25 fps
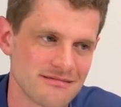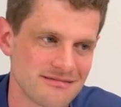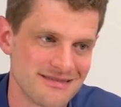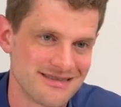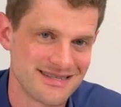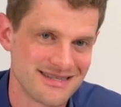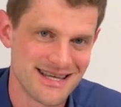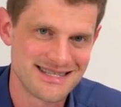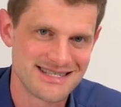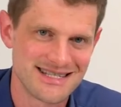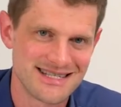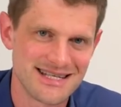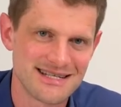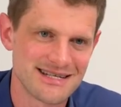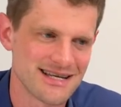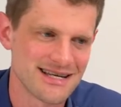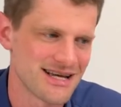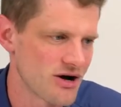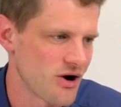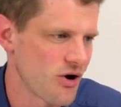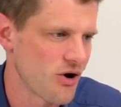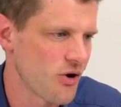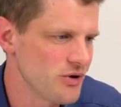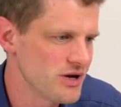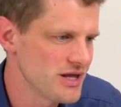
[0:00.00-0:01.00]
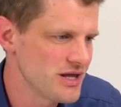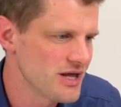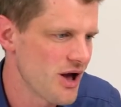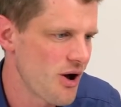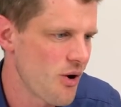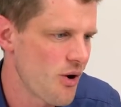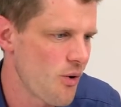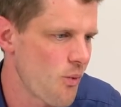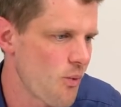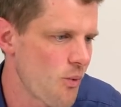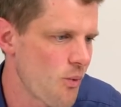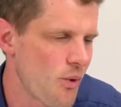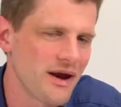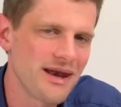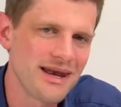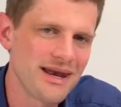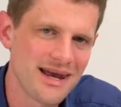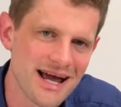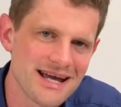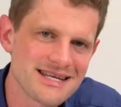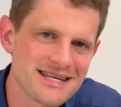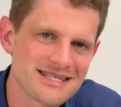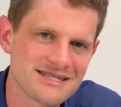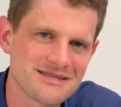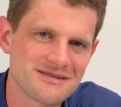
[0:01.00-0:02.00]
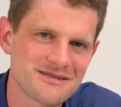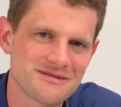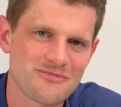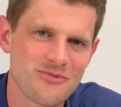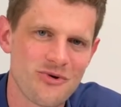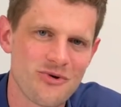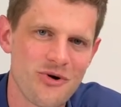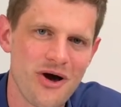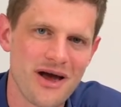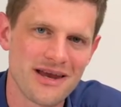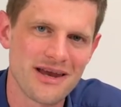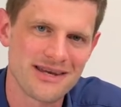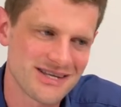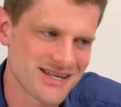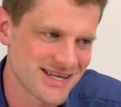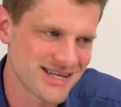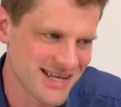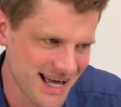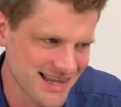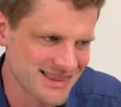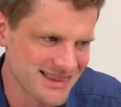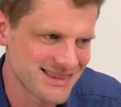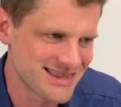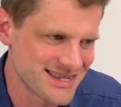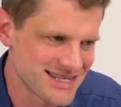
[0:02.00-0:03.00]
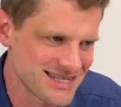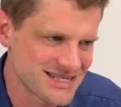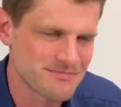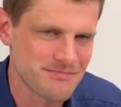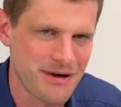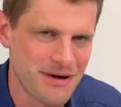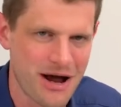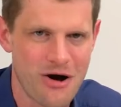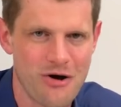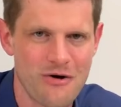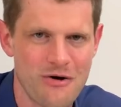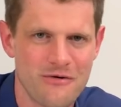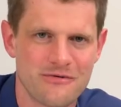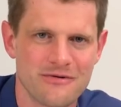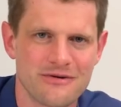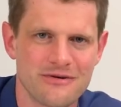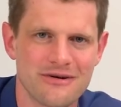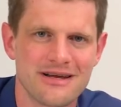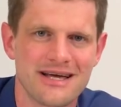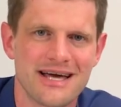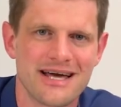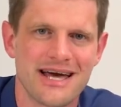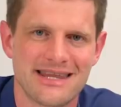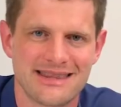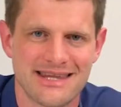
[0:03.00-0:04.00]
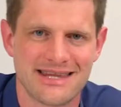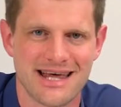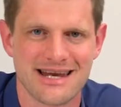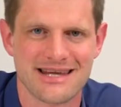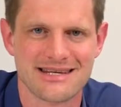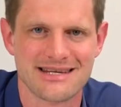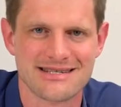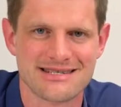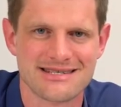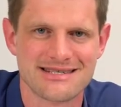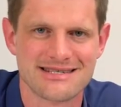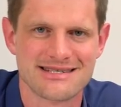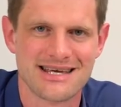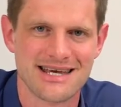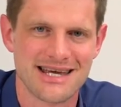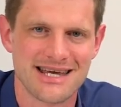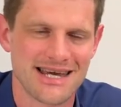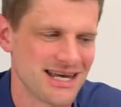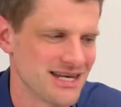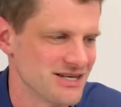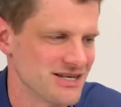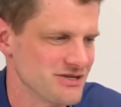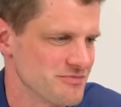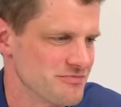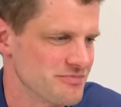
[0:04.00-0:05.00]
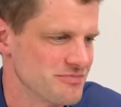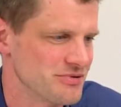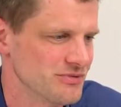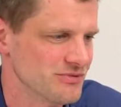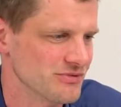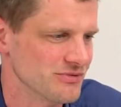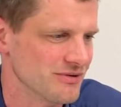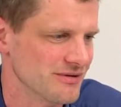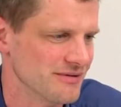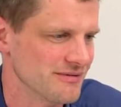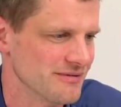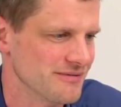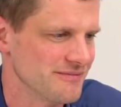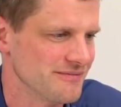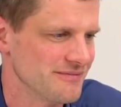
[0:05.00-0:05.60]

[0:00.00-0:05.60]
And that's it. Only one license more and you got this powerful analysis in your pool.